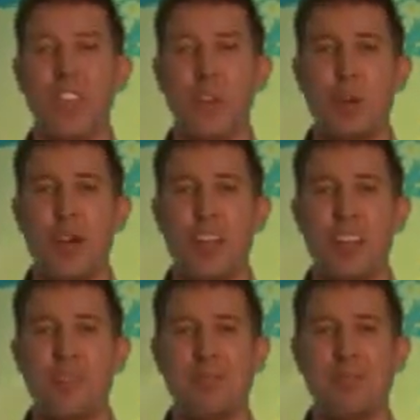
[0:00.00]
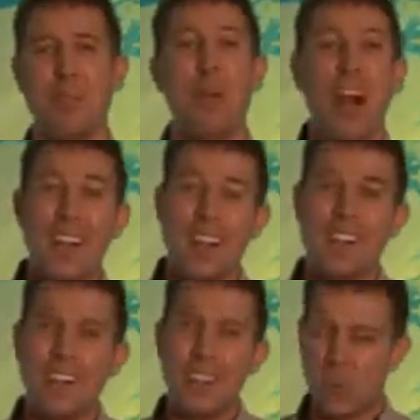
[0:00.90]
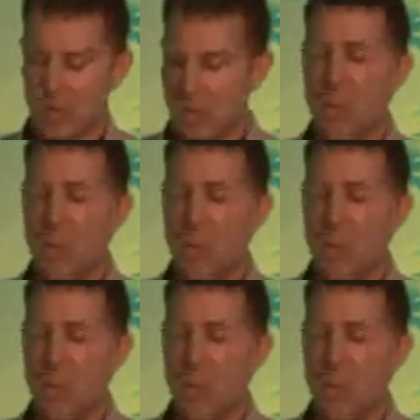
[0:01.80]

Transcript: in your body. Well, With